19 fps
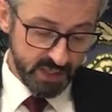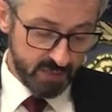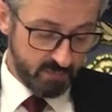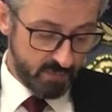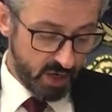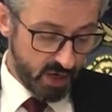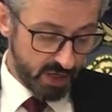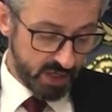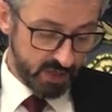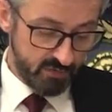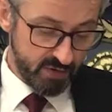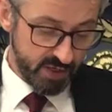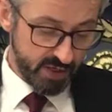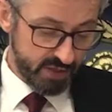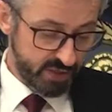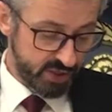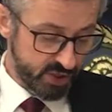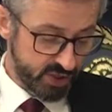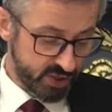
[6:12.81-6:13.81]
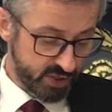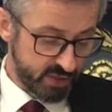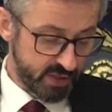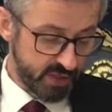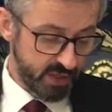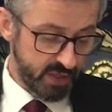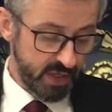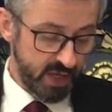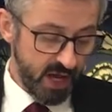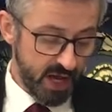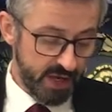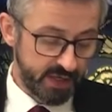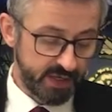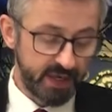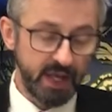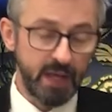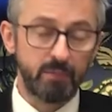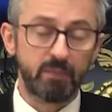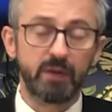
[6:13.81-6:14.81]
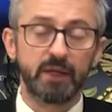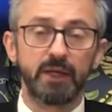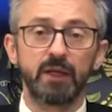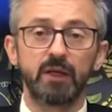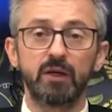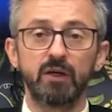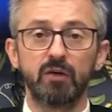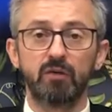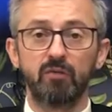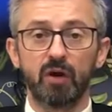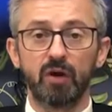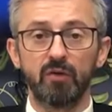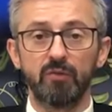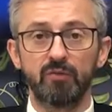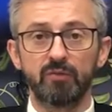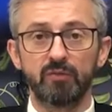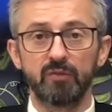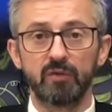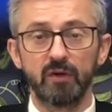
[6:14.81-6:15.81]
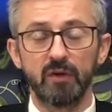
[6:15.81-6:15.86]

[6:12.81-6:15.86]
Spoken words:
and market recognition and enabling growth.